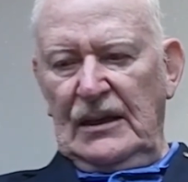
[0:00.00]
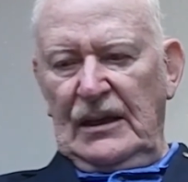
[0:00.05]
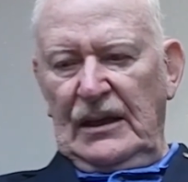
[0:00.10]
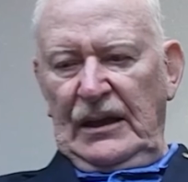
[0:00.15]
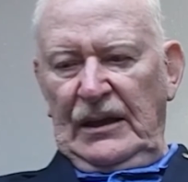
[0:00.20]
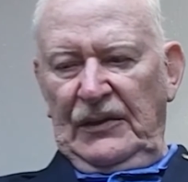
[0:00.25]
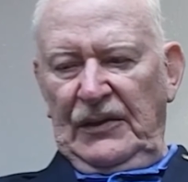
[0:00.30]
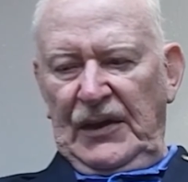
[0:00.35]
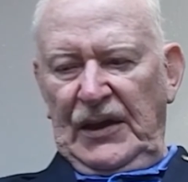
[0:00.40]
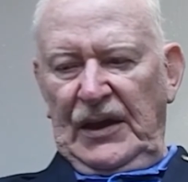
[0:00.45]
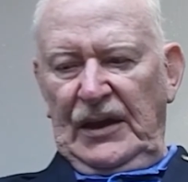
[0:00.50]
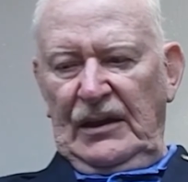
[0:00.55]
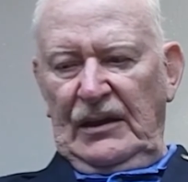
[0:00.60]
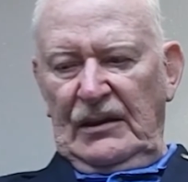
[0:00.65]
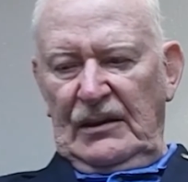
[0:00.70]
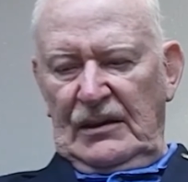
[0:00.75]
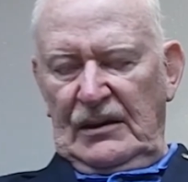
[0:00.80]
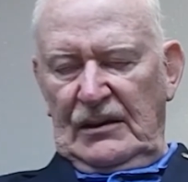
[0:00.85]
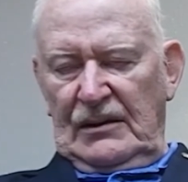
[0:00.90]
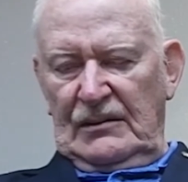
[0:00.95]
And they
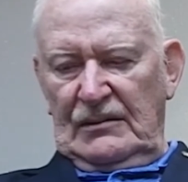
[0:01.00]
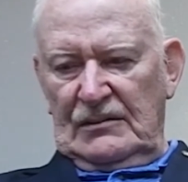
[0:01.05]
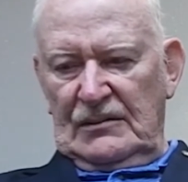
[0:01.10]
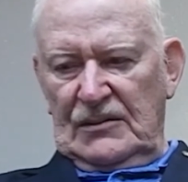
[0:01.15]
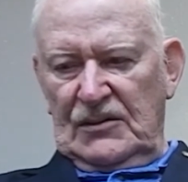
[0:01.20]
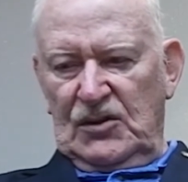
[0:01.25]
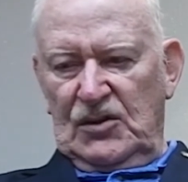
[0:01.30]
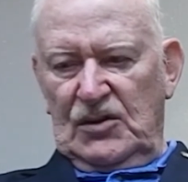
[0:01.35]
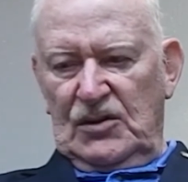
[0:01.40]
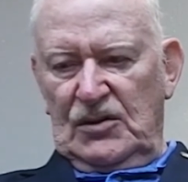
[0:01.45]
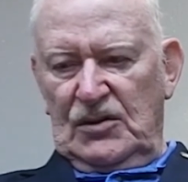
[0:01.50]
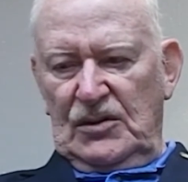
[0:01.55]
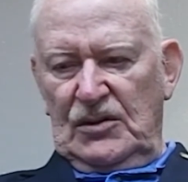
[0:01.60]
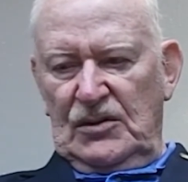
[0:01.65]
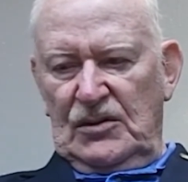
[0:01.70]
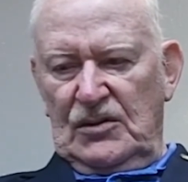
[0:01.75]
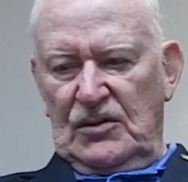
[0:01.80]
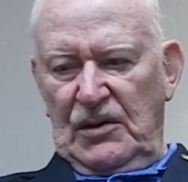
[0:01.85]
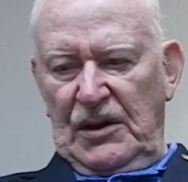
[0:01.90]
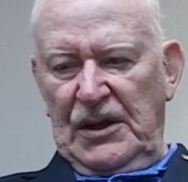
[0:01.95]

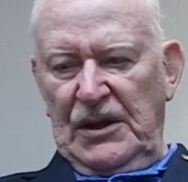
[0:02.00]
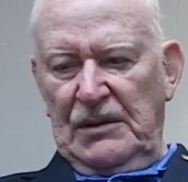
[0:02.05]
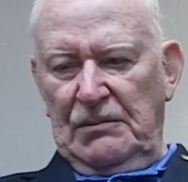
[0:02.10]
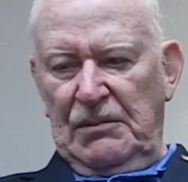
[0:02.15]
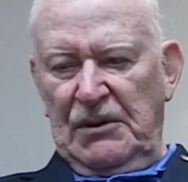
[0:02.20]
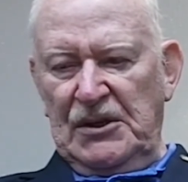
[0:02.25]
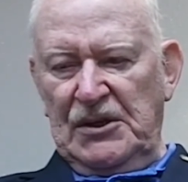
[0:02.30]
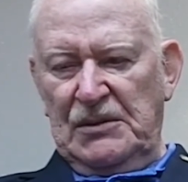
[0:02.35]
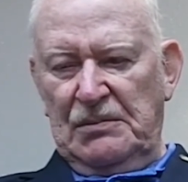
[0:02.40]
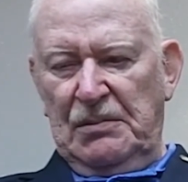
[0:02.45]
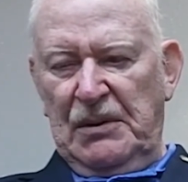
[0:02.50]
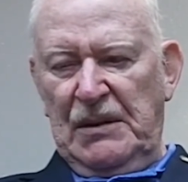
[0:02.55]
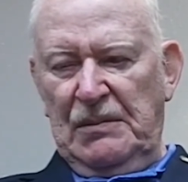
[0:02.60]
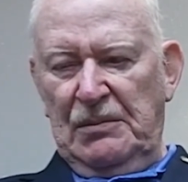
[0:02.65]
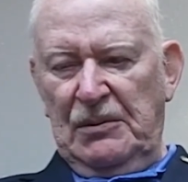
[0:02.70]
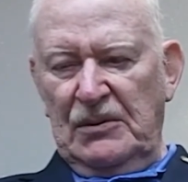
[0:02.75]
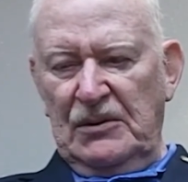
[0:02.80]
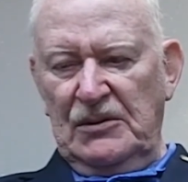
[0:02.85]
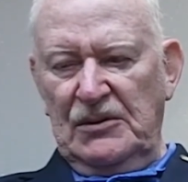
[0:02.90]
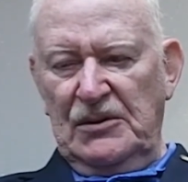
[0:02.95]
trained a bunch of
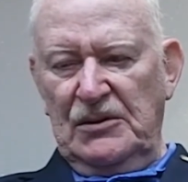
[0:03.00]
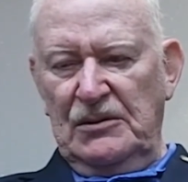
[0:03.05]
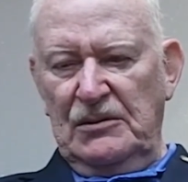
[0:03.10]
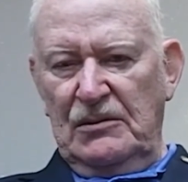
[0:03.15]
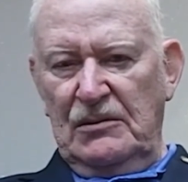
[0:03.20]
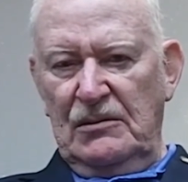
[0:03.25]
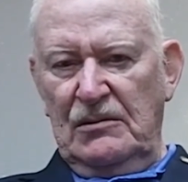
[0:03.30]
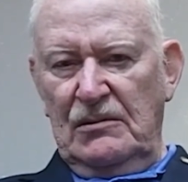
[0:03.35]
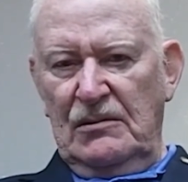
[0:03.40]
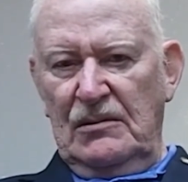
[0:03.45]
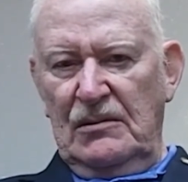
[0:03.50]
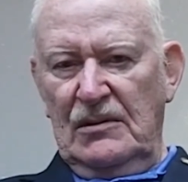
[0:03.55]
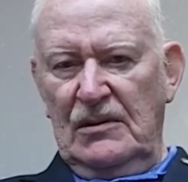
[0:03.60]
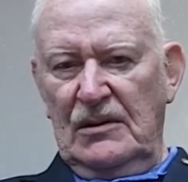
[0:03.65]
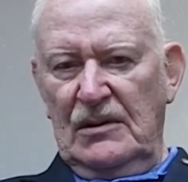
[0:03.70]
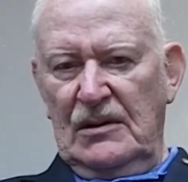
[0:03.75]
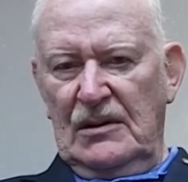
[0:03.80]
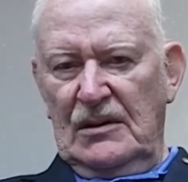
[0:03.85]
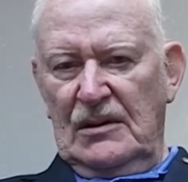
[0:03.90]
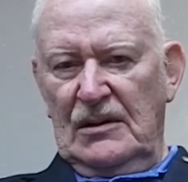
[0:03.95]
people to
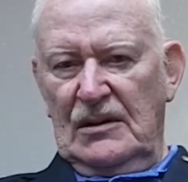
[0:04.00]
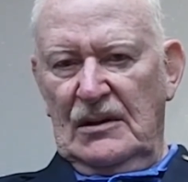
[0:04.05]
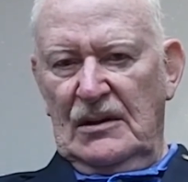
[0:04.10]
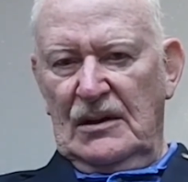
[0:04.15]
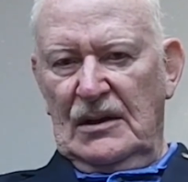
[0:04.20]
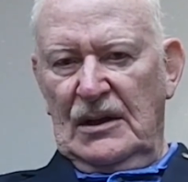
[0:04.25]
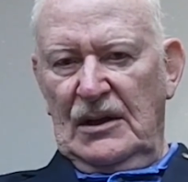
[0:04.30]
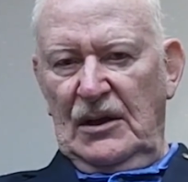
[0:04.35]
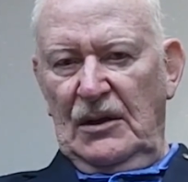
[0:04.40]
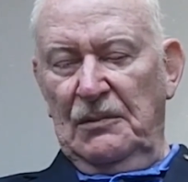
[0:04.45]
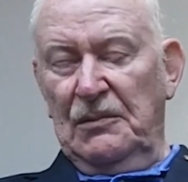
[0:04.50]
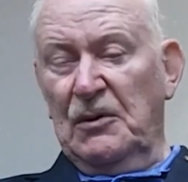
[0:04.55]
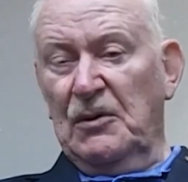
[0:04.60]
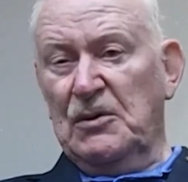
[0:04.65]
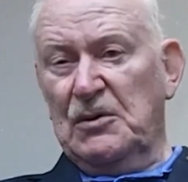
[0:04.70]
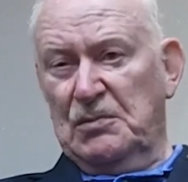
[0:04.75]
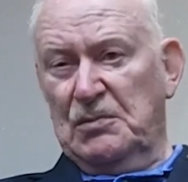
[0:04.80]
help those